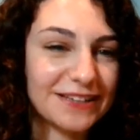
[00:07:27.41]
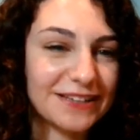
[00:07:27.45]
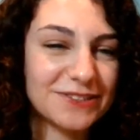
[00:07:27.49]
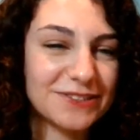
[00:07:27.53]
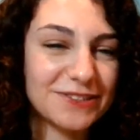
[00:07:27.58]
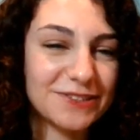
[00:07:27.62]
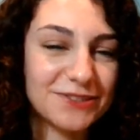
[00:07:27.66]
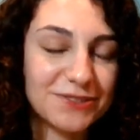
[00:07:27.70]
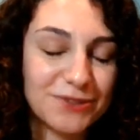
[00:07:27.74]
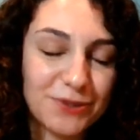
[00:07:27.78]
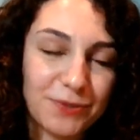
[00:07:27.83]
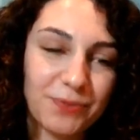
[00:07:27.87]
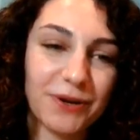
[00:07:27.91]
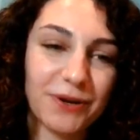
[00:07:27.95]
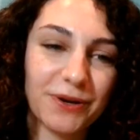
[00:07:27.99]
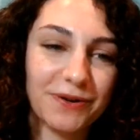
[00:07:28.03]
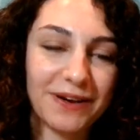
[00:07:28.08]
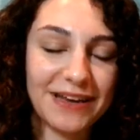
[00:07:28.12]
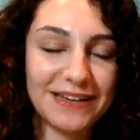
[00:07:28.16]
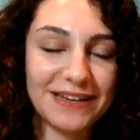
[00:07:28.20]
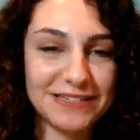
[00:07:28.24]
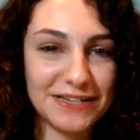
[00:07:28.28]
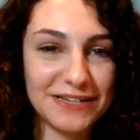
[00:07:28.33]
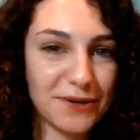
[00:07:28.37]
It's super
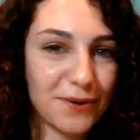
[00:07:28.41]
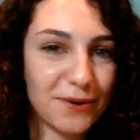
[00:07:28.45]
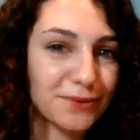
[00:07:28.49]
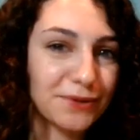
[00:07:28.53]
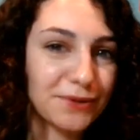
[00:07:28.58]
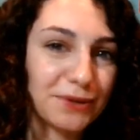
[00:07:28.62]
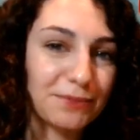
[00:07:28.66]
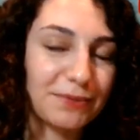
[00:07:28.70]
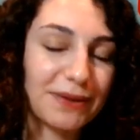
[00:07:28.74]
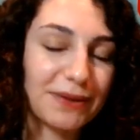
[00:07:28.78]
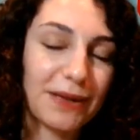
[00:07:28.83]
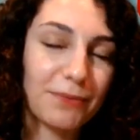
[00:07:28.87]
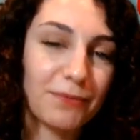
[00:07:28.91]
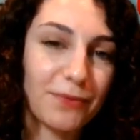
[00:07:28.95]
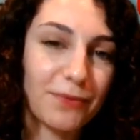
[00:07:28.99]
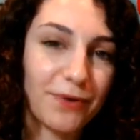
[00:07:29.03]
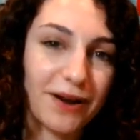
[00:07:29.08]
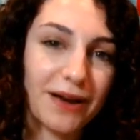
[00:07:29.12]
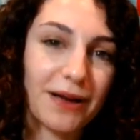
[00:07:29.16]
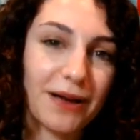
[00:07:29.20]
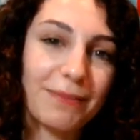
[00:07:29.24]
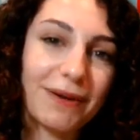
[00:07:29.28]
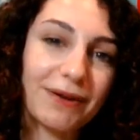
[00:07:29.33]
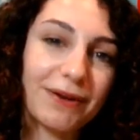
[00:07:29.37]
great to know a little bit
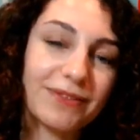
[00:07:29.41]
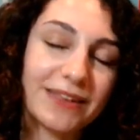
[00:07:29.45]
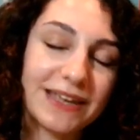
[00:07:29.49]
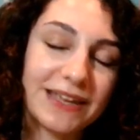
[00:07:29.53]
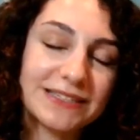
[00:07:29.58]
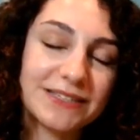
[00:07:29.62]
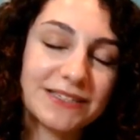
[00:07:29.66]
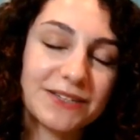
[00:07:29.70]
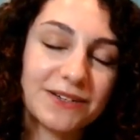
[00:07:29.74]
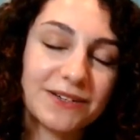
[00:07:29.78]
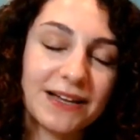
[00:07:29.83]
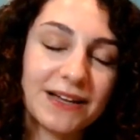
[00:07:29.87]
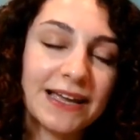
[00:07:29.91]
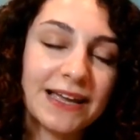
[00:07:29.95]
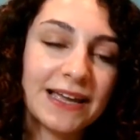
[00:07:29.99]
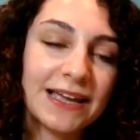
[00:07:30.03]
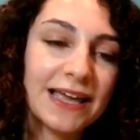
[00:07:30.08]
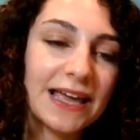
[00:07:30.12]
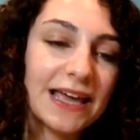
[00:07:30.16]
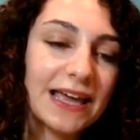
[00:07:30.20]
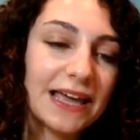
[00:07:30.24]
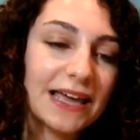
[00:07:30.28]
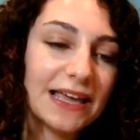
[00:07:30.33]
more about the history.